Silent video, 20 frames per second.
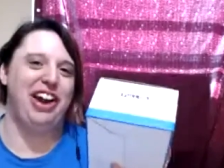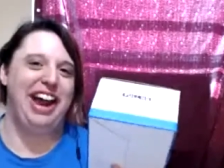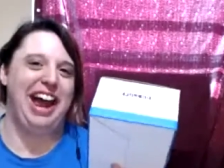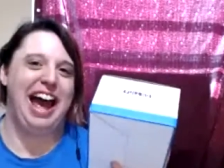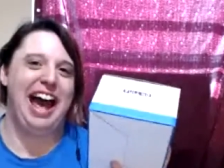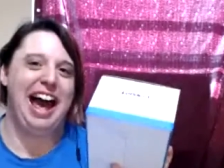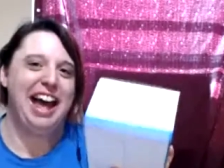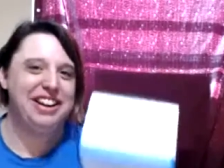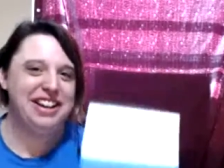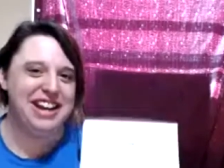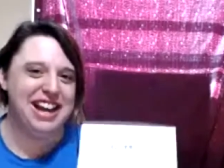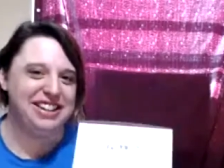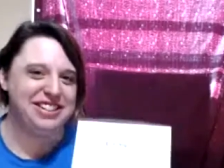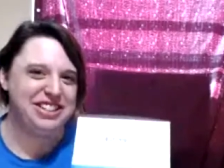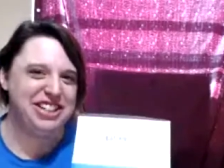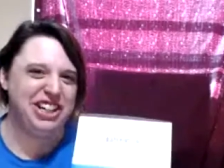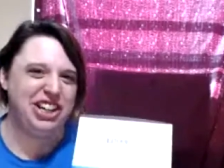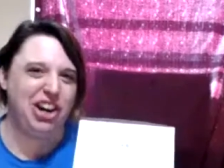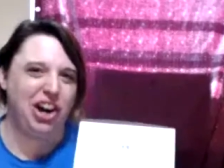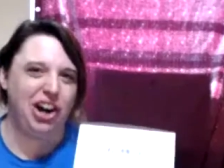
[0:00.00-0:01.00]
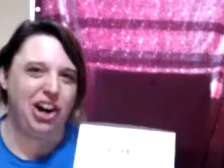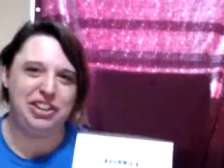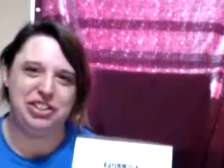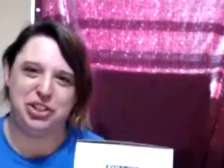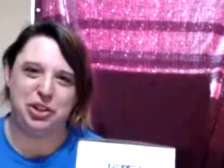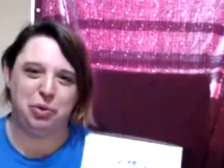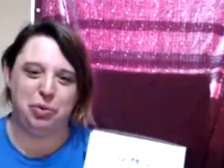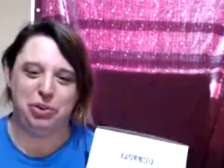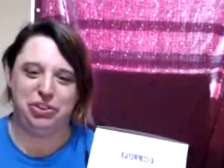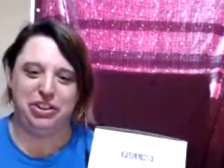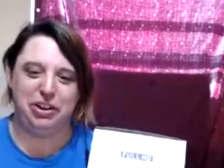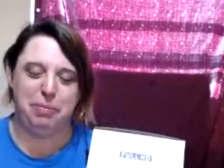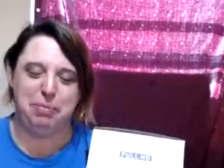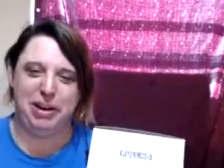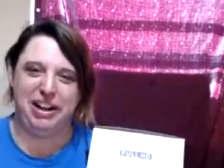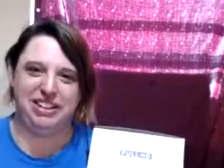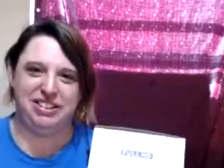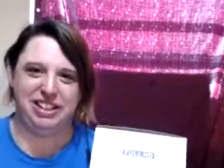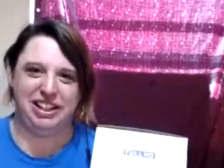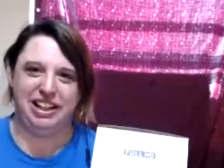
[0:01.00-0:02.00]
had an SD card, so it wasn't a
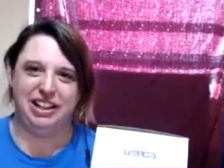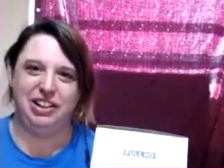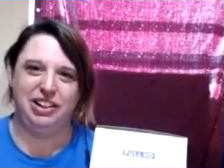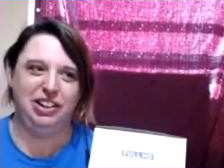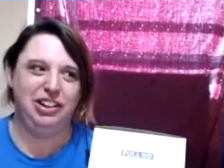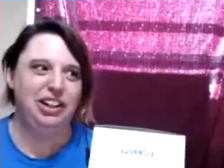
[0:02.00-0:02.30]
big deal.